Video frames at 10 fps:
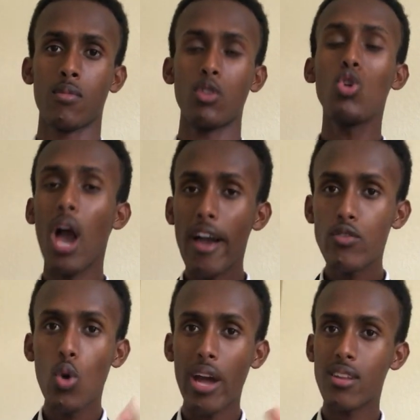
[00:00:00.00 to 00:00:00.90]
You have
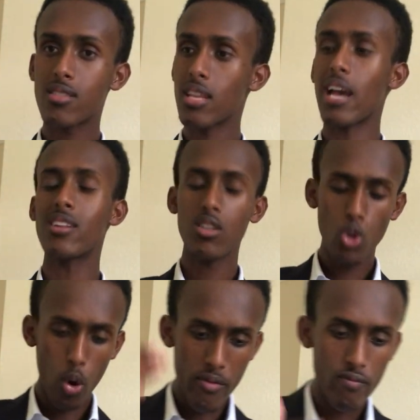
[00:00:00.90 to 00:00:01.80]
to understand
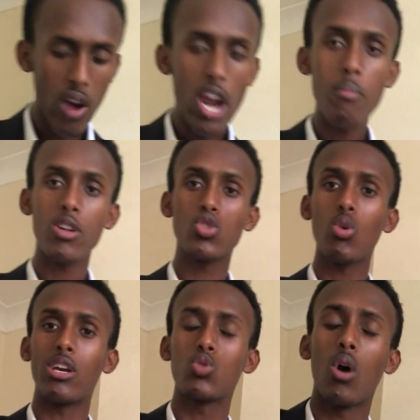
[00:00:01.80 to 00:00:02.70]
your environment is
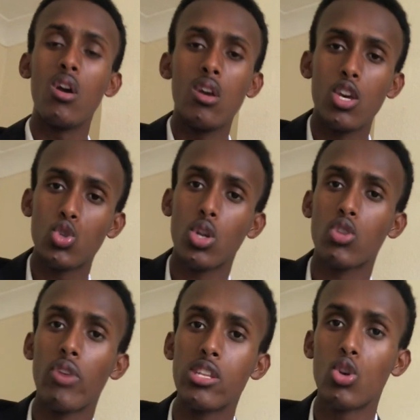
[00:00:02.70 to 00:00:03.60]
going to
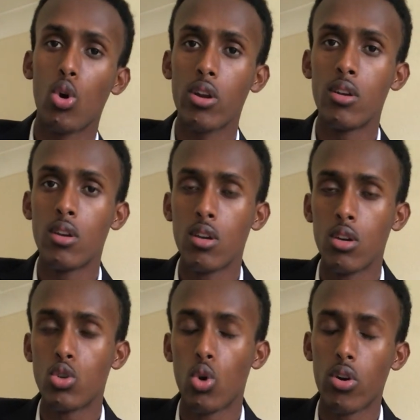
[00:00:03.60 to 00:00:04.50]
create your
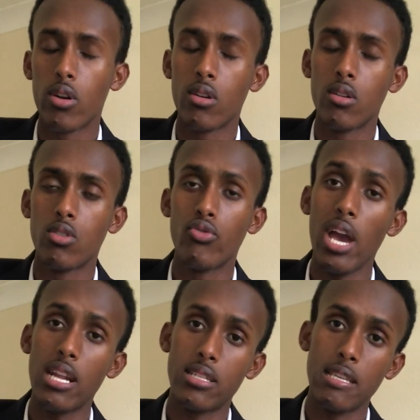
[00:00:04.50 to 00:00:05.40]

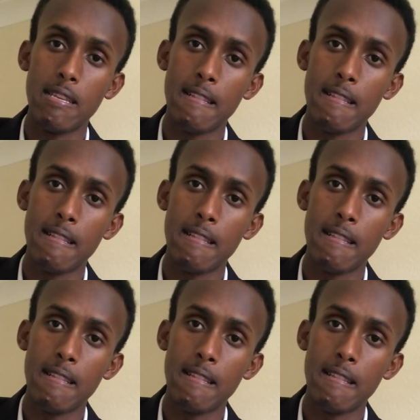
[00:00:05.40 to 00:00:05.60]
reality,